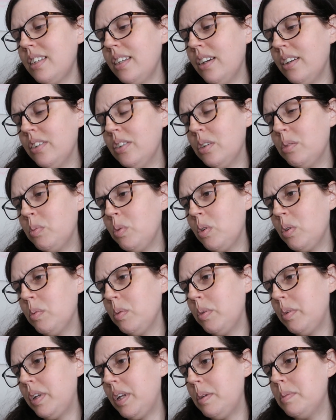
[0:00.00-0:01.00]
y'all know
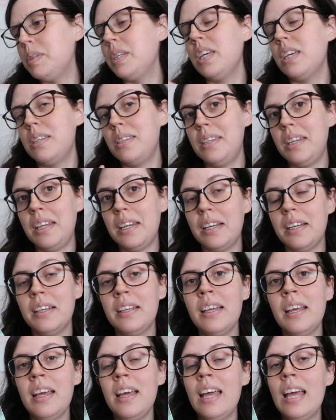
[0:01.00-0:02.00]
horrible names yes Nina
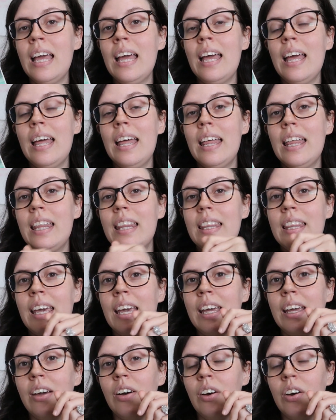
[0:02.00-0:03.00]

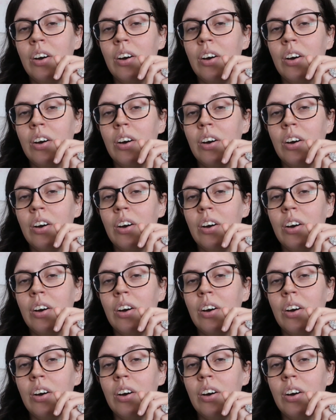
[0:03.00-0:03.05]
they